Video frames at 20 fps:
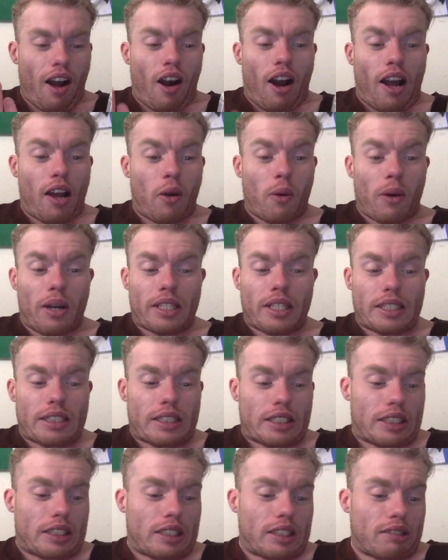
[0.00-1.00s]
I
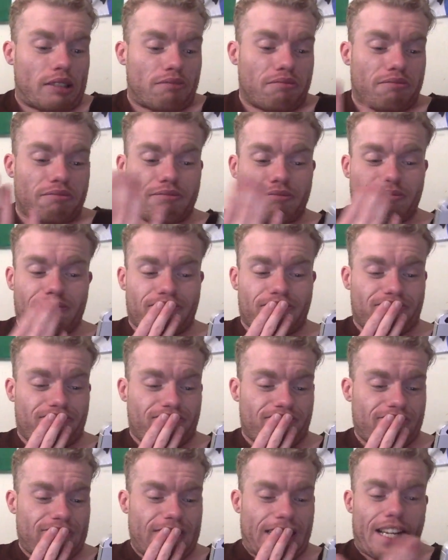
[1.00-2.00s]
always,
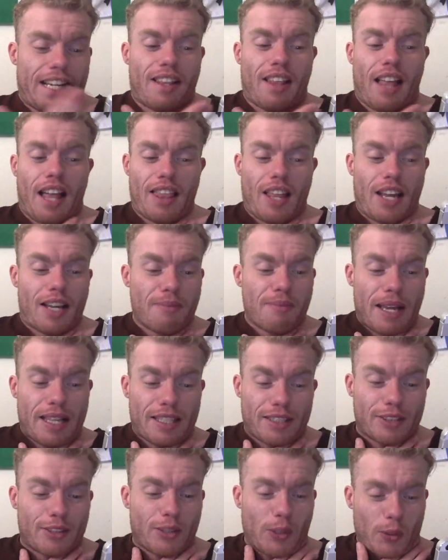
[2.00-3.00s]
yeah, I like man
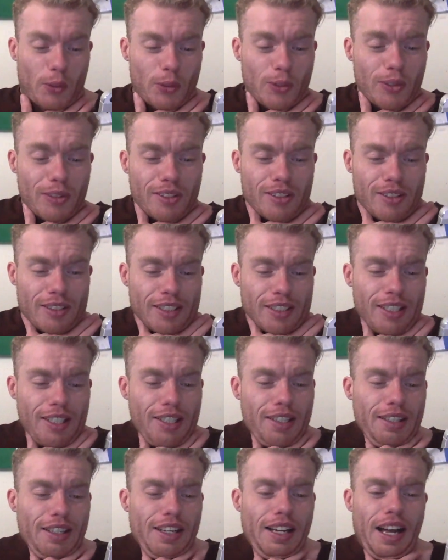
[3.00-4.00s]
in a suit.
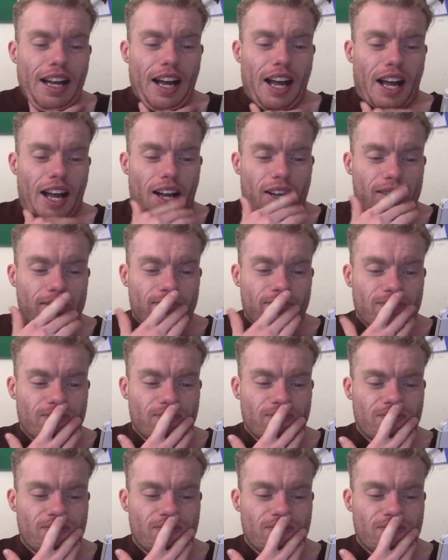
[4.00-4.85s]
Um,